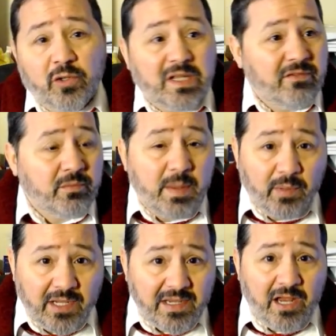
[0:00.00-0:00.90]
and even people
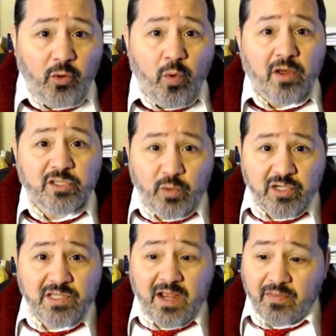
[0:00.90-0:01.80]
like Daniel Wallace who
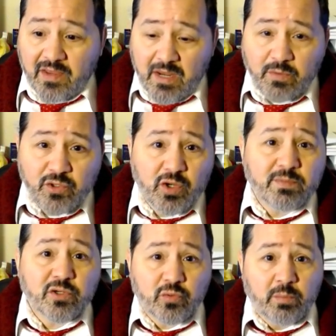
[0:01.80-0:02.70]
understand the Hebrew
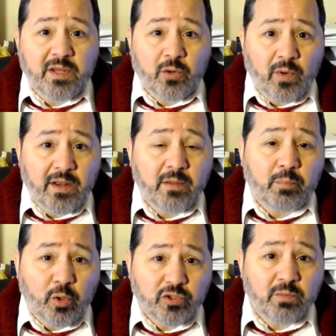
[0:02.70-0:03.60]
Scriptures were being read, the
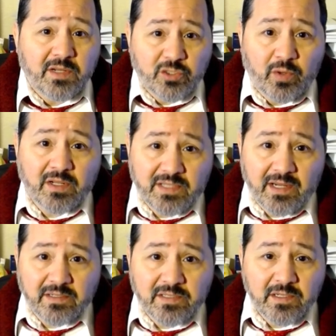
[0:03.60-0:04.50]
Proto-Masoretic
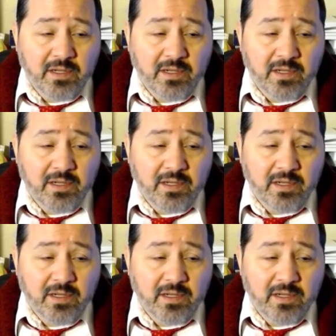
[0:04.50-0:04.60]
text.